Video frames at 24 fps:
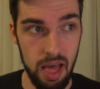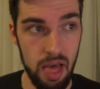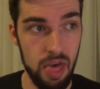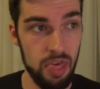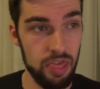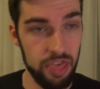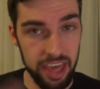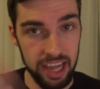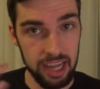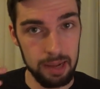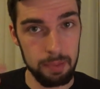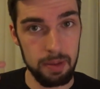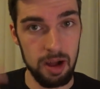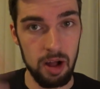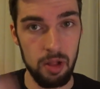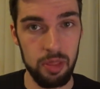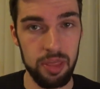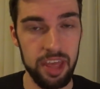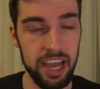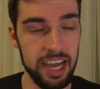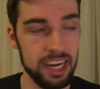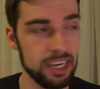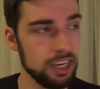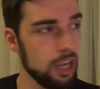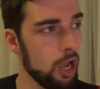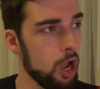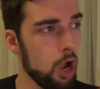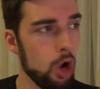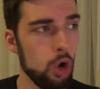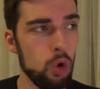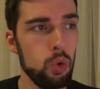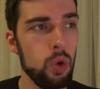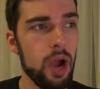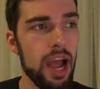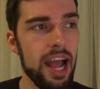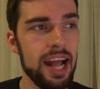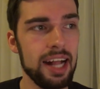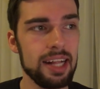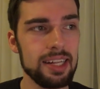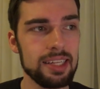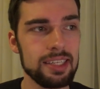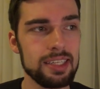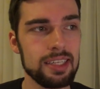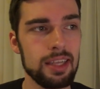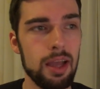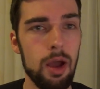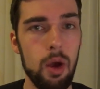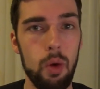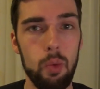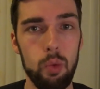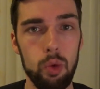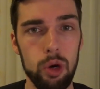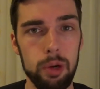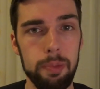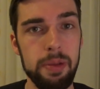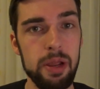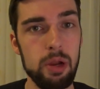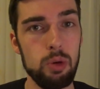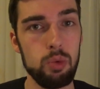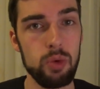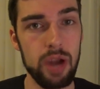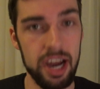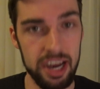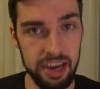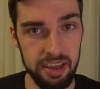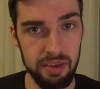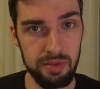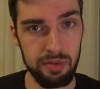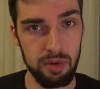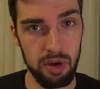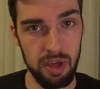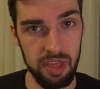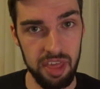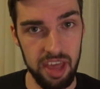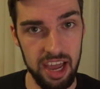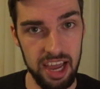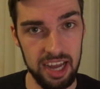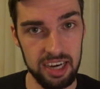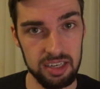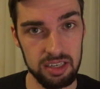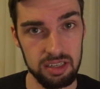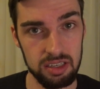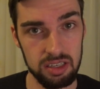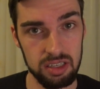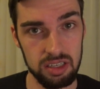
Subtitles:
Think about that. Who else would be ready for that?